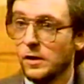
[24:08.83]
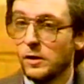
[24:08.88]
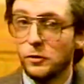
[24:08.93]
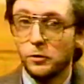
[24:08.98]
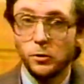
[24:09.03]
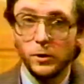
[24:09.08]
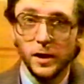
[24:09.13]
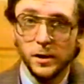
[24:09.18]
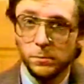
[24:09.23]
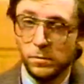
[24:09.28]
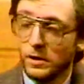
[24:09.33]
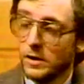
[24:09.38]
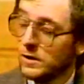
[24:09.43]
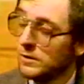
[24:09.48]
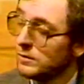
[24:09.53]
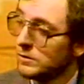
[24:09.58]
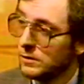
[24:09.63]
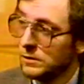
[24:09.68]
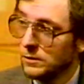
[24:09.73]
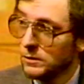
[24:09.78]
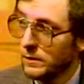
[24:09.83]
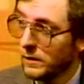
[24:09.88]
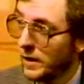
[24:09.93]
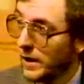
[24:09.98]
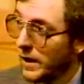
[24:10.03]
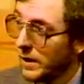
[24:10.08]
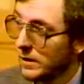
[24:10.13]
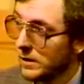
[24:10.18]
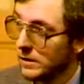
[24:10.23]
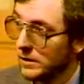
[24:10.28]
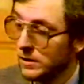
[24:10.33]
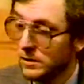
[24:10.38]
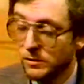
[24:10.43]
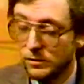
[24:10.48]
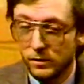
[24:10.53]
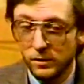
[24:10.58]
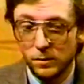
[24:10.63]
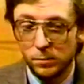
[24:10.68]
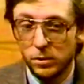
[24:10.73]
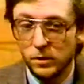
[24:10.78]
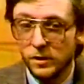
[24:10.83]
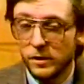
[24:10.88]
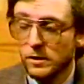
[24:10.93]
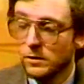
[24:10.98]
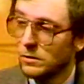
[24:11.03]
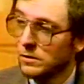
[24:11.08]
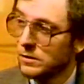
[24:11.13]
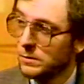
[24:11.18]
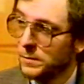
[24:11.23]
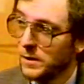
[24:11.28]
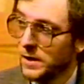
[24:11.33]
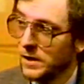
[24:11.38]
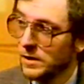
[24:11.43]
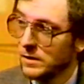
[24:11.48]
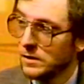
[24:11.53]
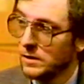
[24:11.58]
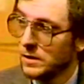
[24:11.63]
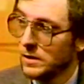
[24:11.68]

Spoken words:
A great place to do that is in a political debate.